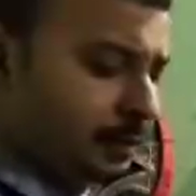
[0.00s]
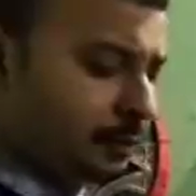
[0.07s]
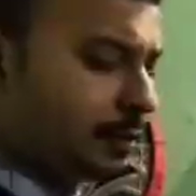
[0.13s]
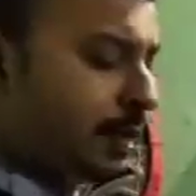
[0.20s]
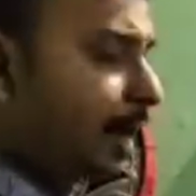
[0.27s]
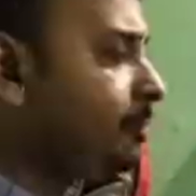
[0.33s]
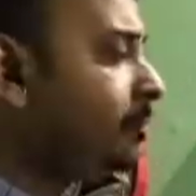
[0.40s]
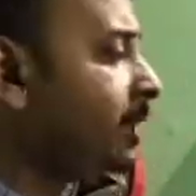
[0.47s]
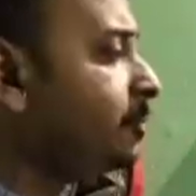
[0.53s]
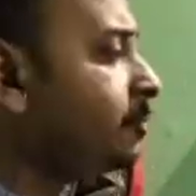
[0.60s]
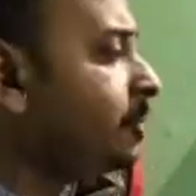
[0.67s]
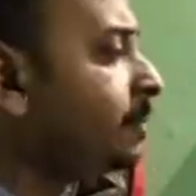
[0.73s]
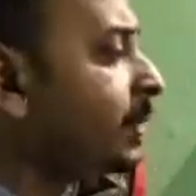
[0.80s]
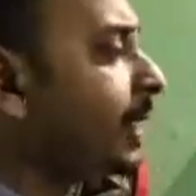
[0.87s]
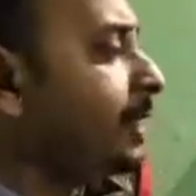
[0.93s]
So how can
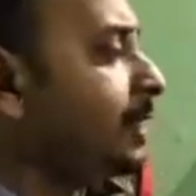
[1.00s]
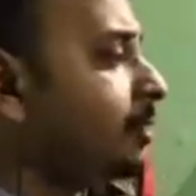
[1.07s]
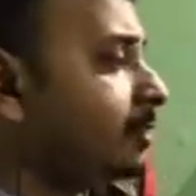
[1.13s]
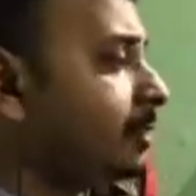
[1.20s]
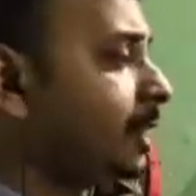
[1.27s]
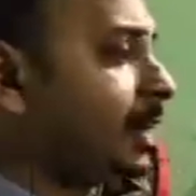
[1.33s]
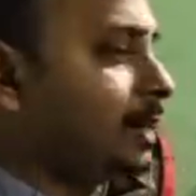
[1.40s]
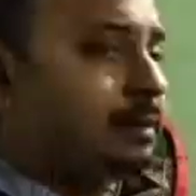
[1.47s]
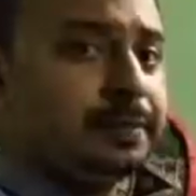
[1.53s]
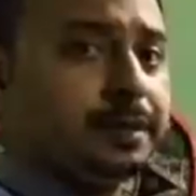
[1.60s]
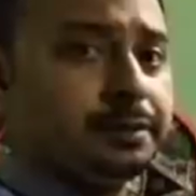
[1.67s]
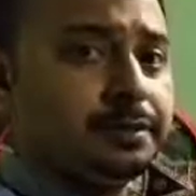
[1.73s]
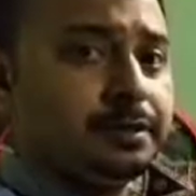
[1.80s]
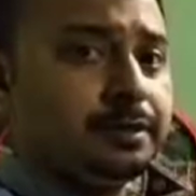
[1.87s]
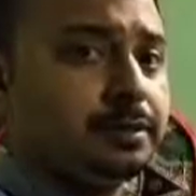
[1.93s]
we find out third
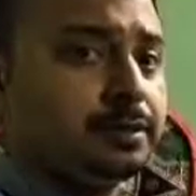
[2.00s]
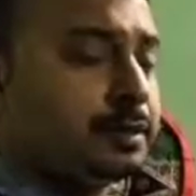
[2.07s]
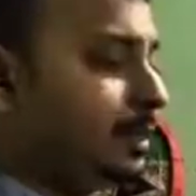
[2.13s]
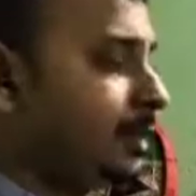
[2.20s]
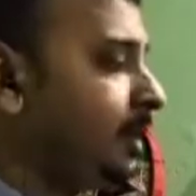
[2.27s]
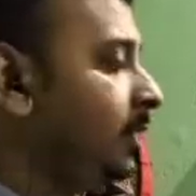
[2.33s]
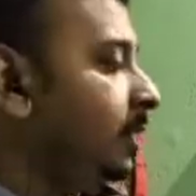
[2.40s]
persons?